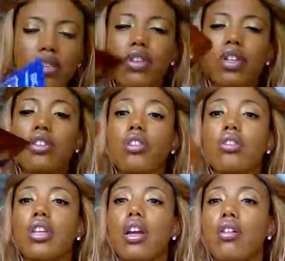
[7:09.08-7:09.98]
the
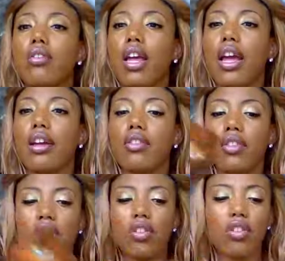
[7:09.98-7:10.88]
traditional tarot deck. So
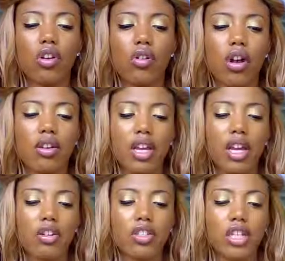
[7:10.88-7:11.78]
this is your cross
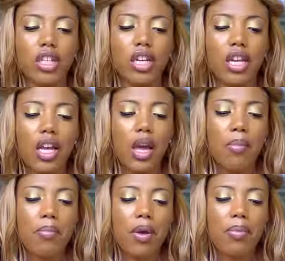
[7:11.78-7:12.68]
energy.
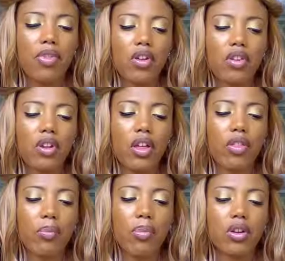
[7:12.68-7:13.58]
Maybe there's
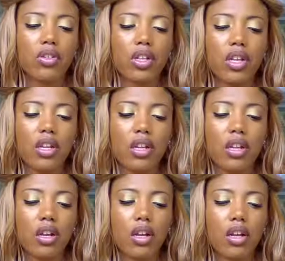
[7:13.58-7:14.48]
another person.
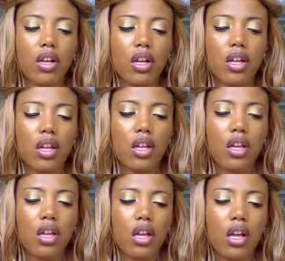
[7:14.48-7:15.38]

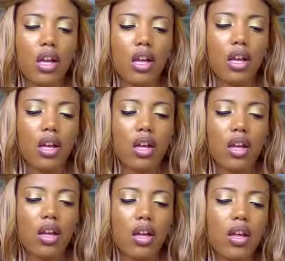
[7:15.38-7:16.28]

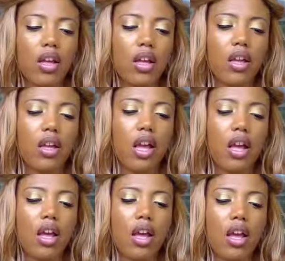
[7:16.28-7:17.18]

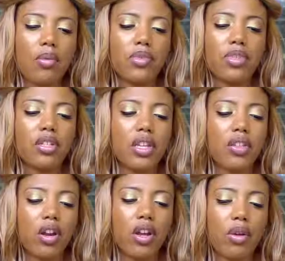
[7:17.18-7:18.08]
I'm sensing
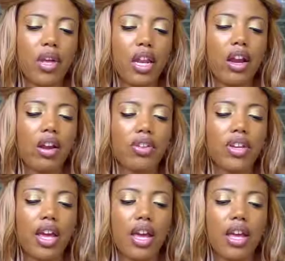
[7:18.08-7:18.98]
there could be an air
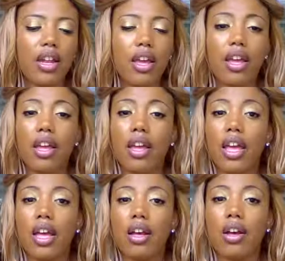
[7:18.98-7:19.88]
sign,
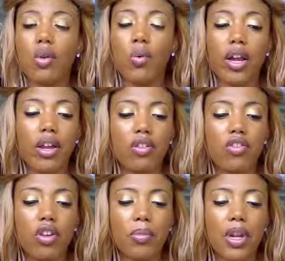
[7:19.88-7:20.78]

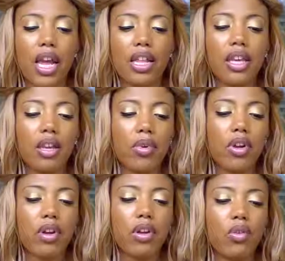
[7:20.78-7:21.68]
Aquarius, Gemini,
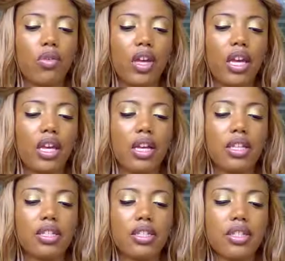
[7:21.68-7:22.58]
Libra, who
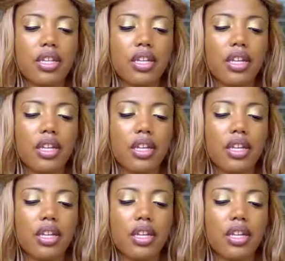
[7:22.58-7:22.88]
is